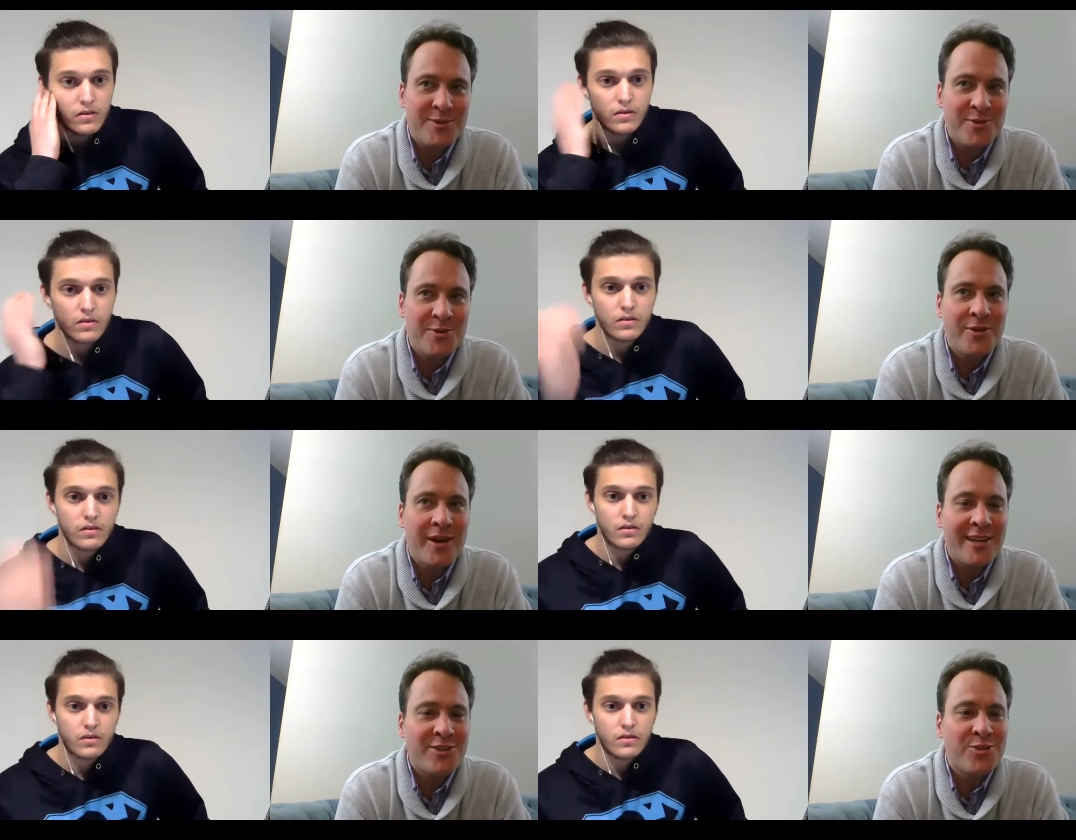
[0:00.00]
Speaker 1: to
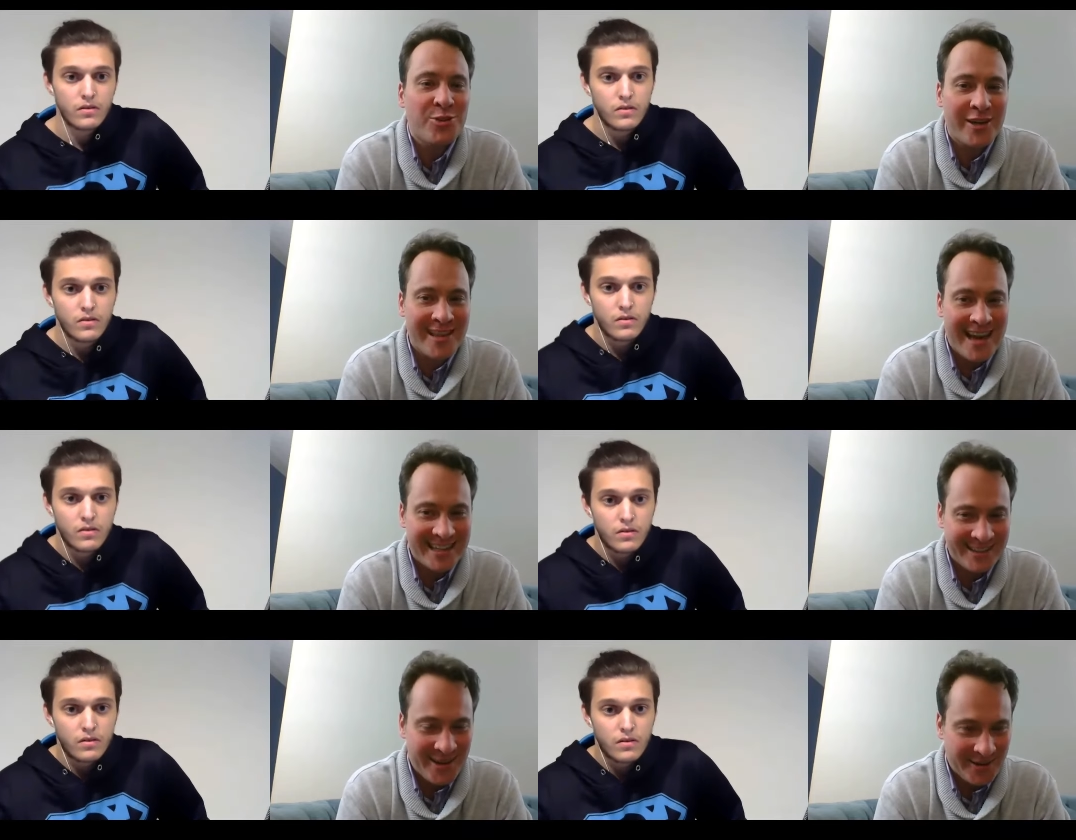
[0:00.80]
enjoy that
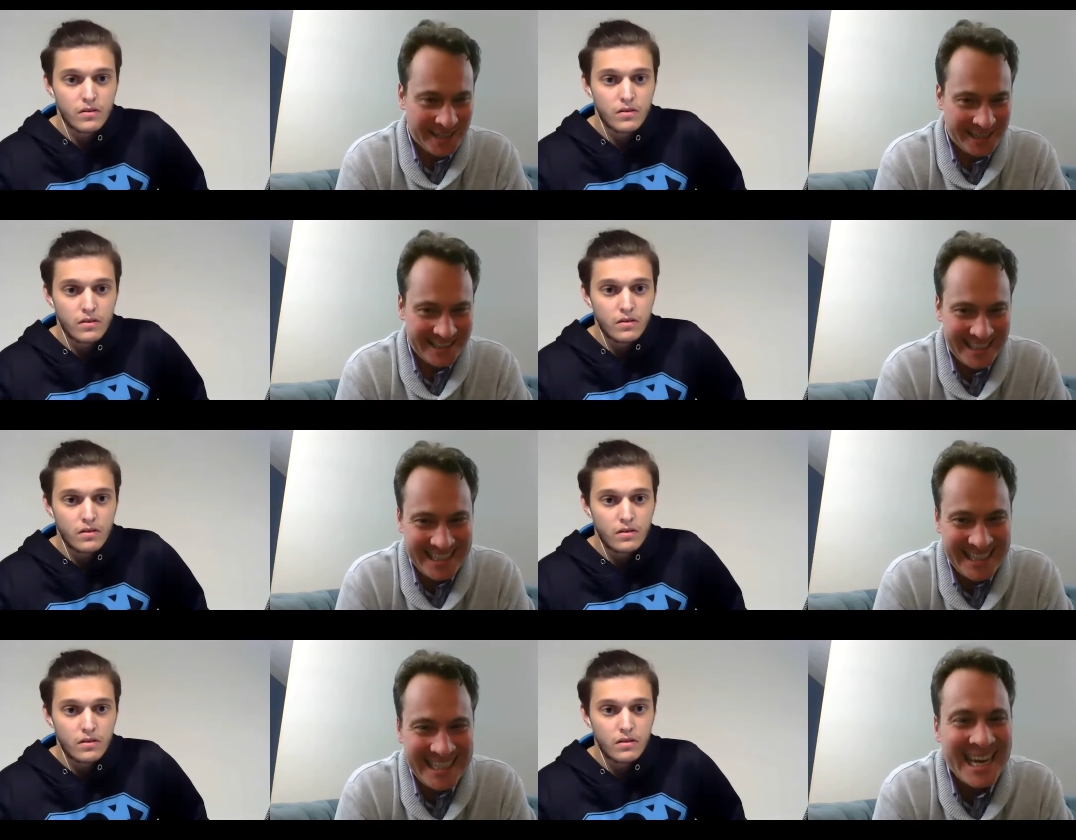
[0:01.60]
knowing.
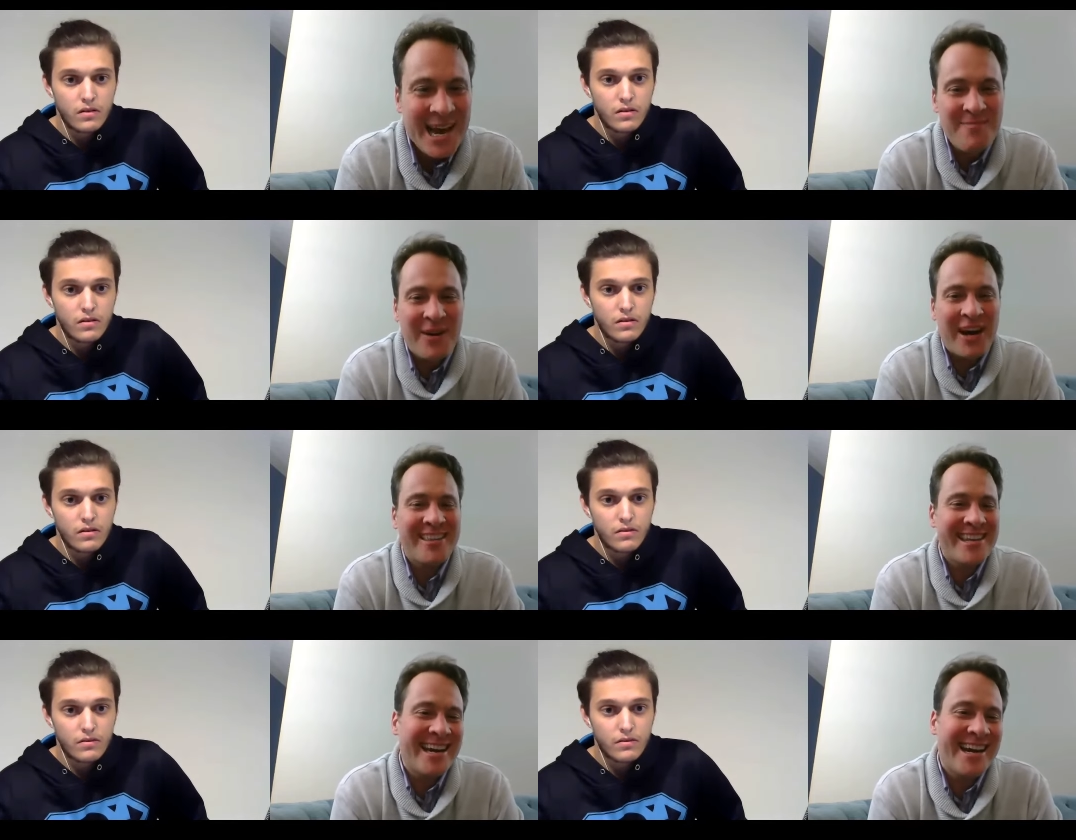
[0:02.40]

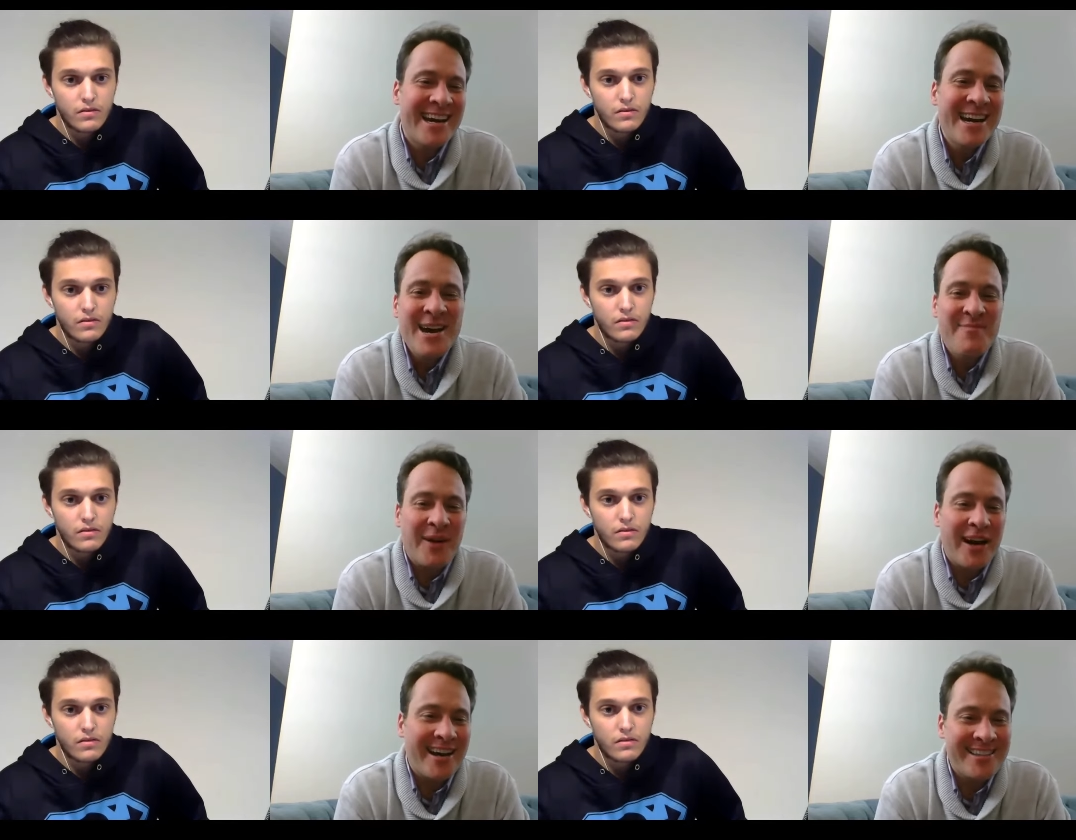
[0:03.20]
By
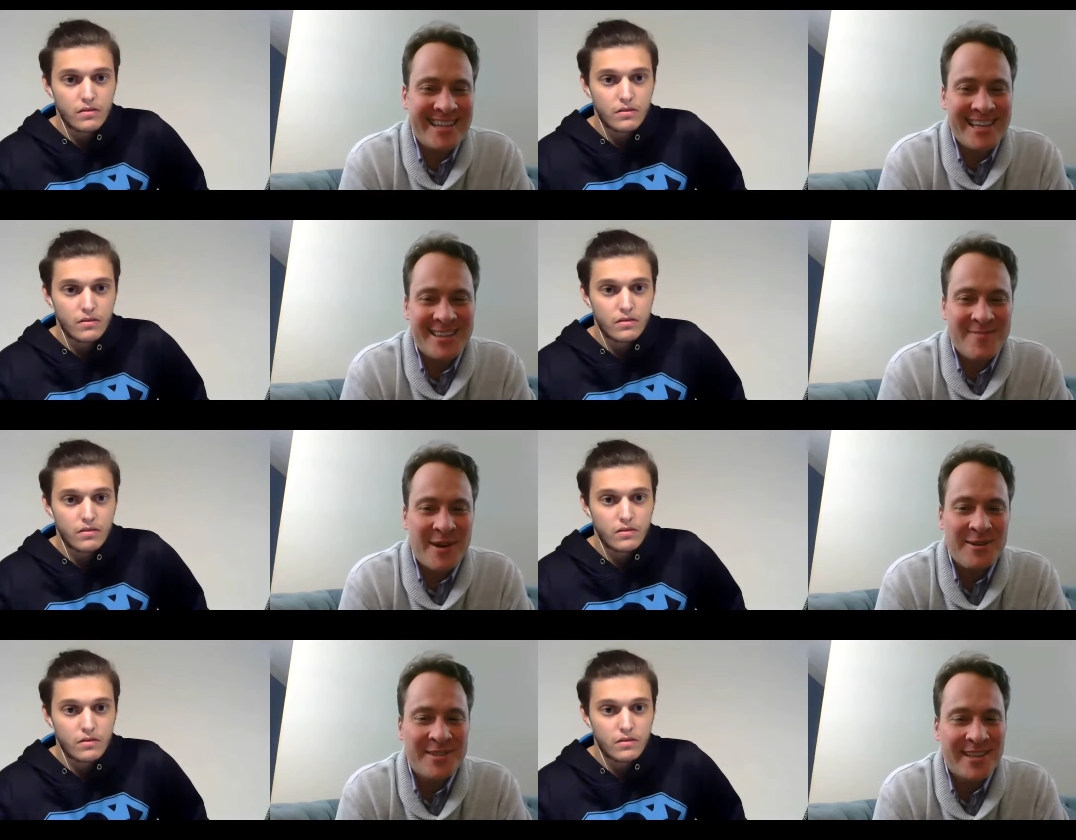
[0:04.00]
I think the
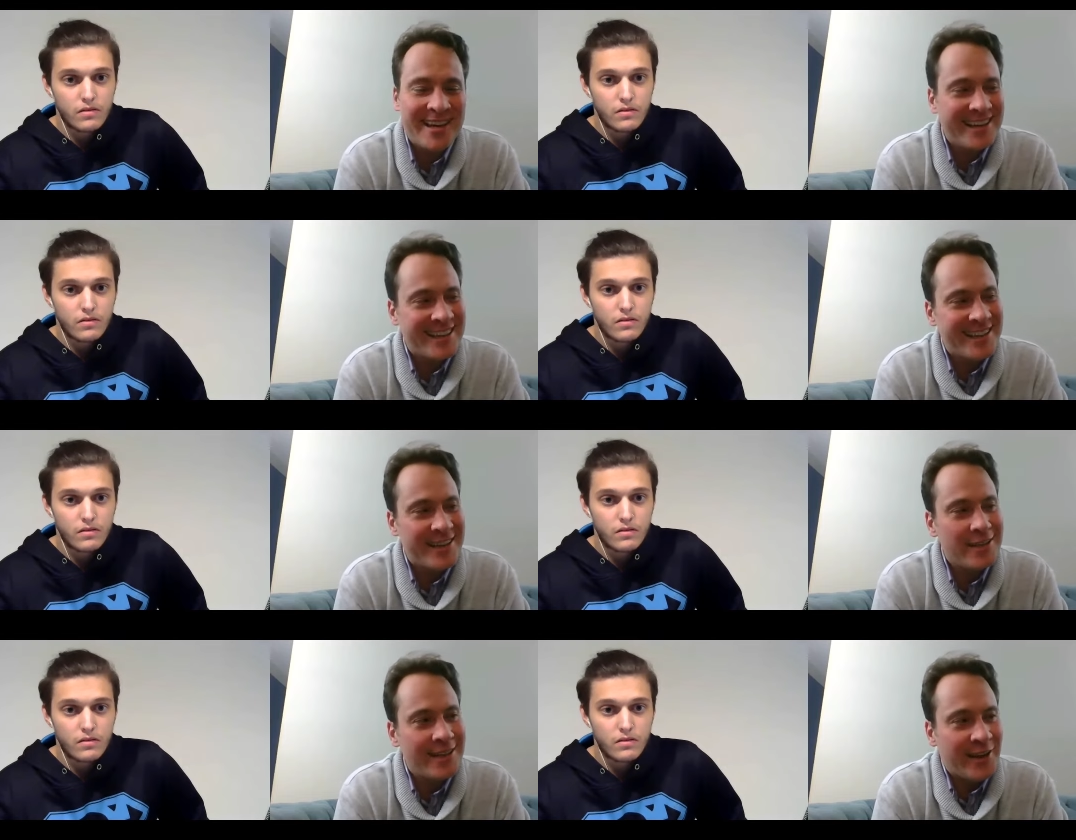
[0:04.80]
most
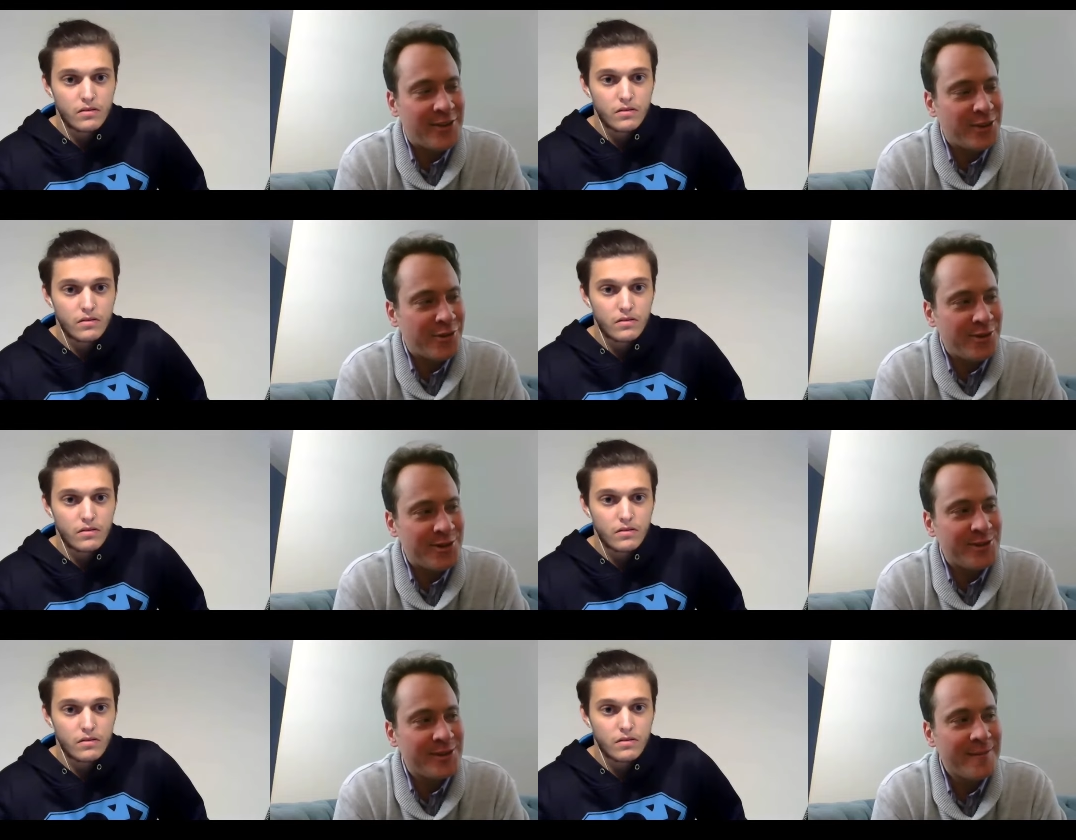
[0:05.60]
the
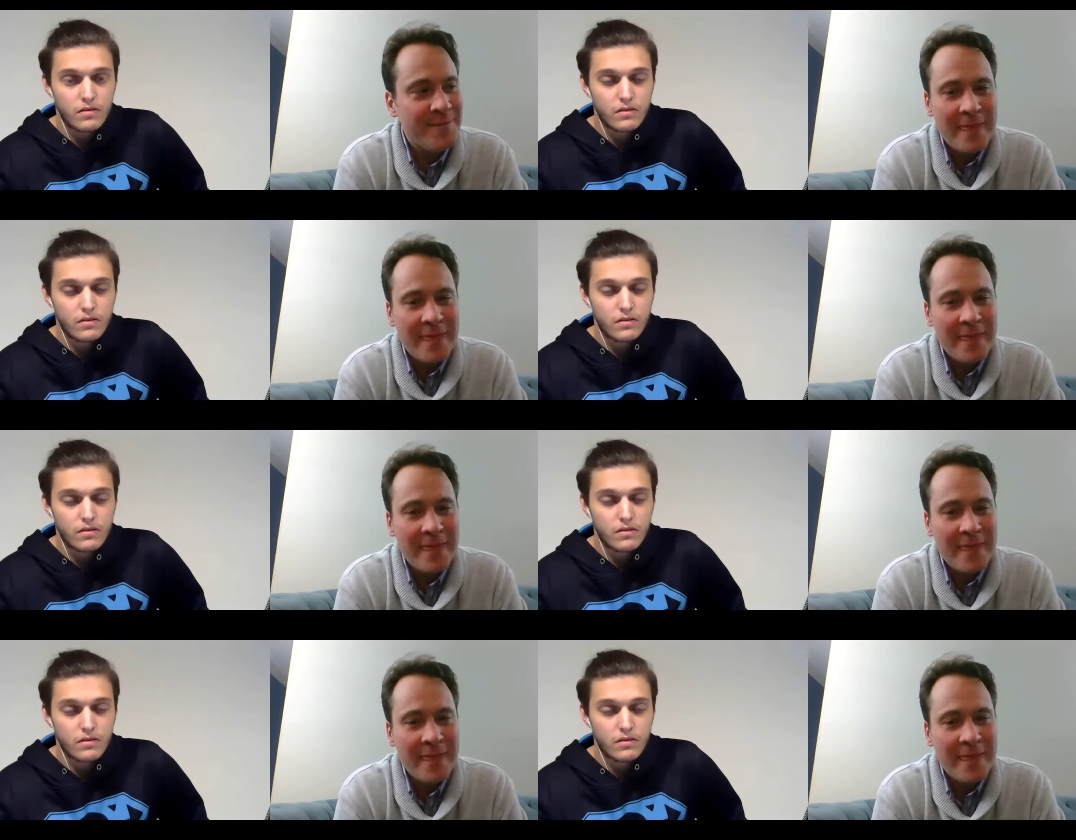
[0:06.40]
crude,